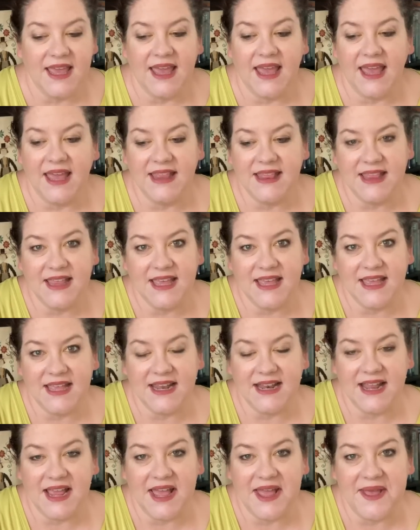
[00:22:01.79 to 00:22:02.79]
and
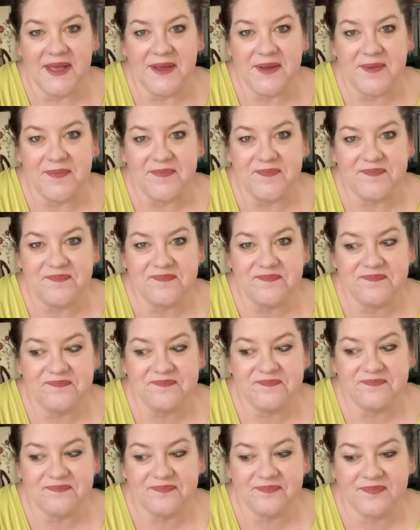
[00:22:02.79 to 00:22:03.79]
then
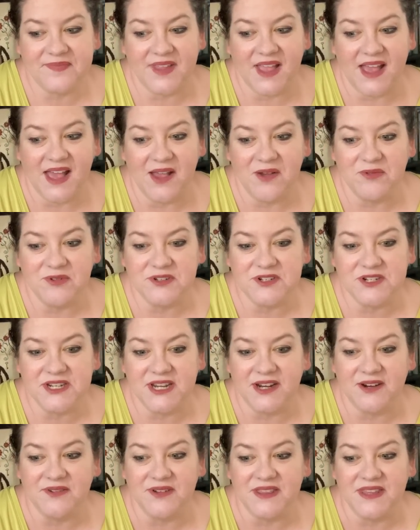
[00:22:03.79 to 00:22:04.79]
I will
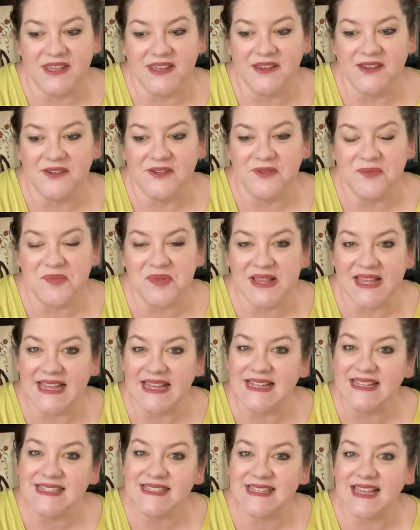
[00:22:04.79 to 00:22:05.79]
share with you
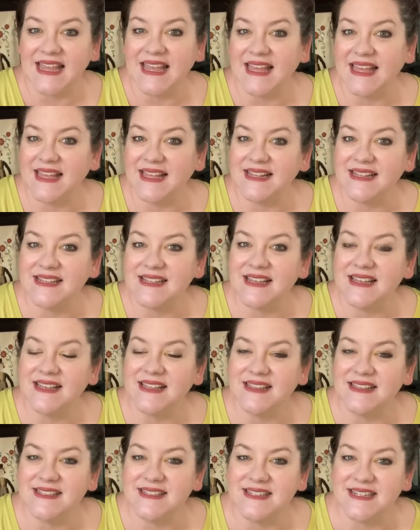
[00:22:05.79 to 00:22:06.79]
plans and
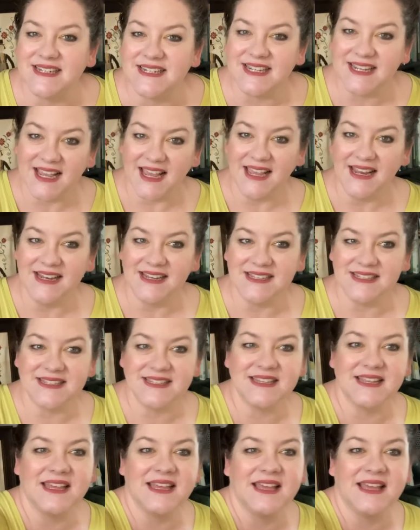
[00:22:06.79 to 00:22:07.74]
stitchy kindness.